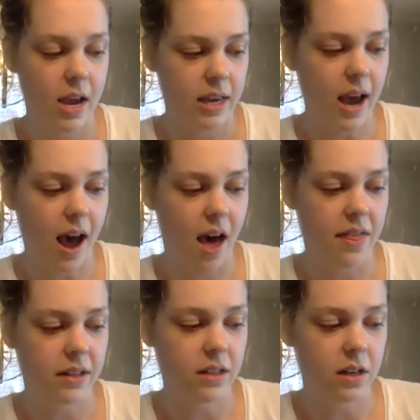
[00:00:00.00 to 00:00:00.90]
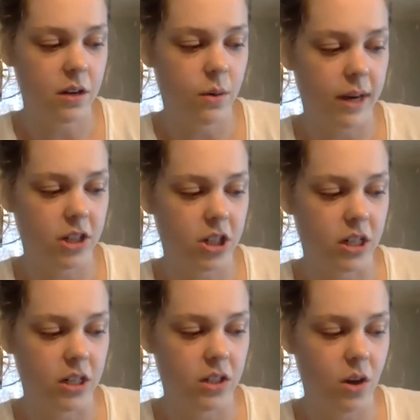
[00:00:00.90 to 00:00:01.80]
Yeah, that's a good
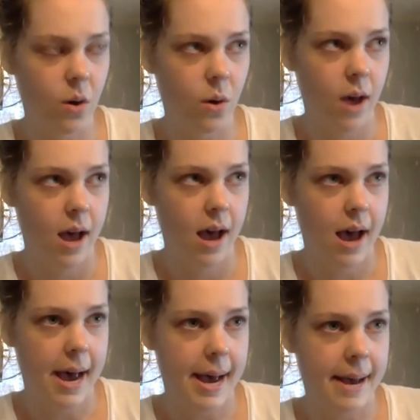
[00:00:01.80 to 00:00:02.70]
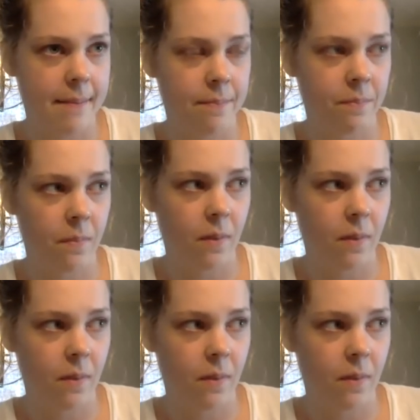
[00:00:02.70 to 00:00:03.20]
question. So I'm